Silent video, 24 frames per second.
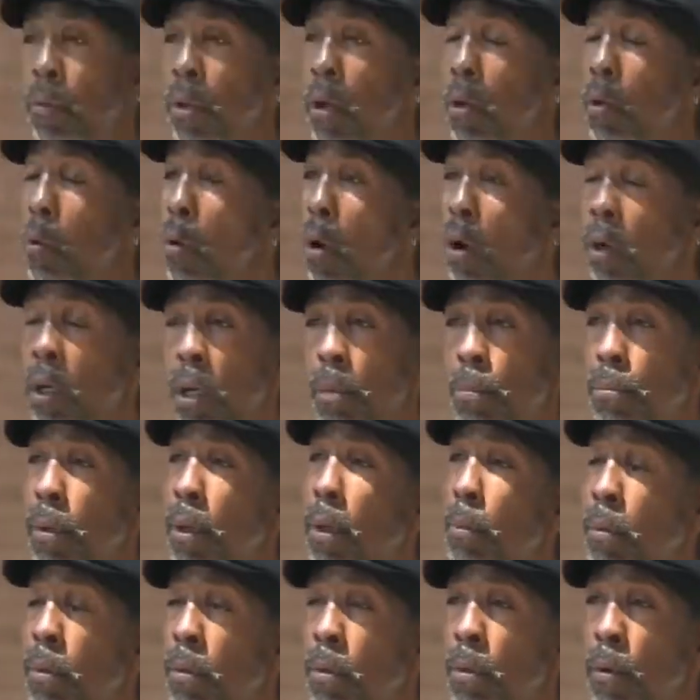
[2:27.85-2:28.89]
are working
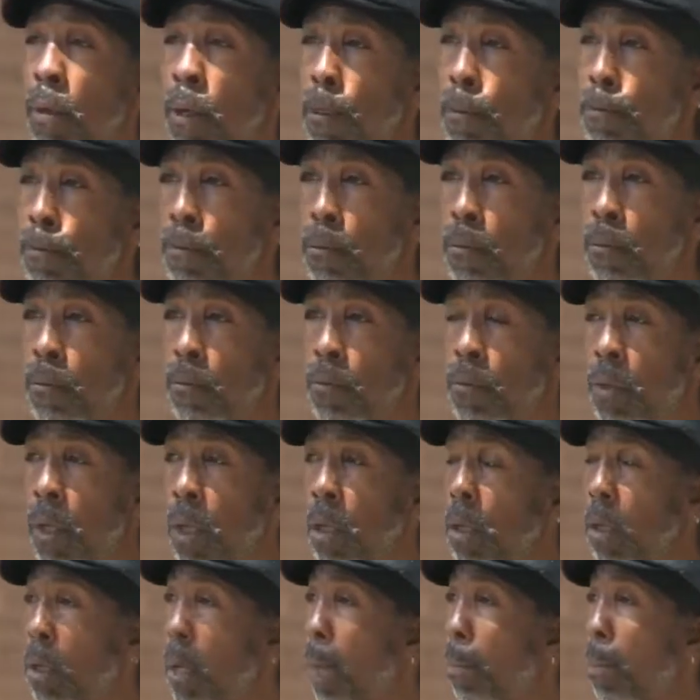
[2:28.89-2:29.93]
people.
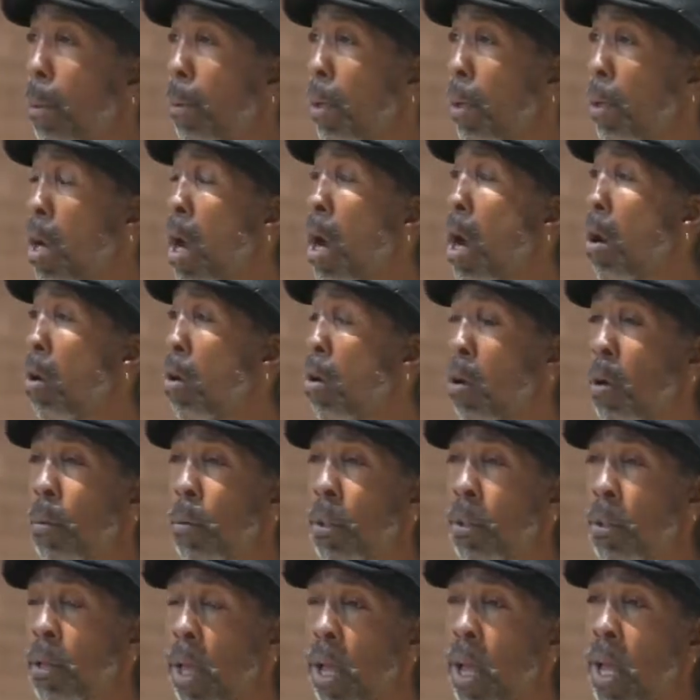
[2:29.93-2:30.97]
We got people that are
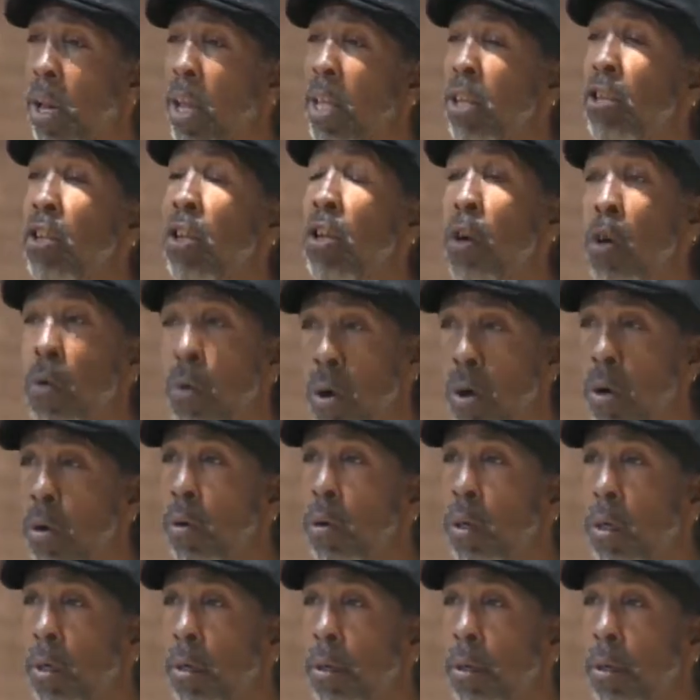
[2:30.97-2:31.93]
homeless and they still work,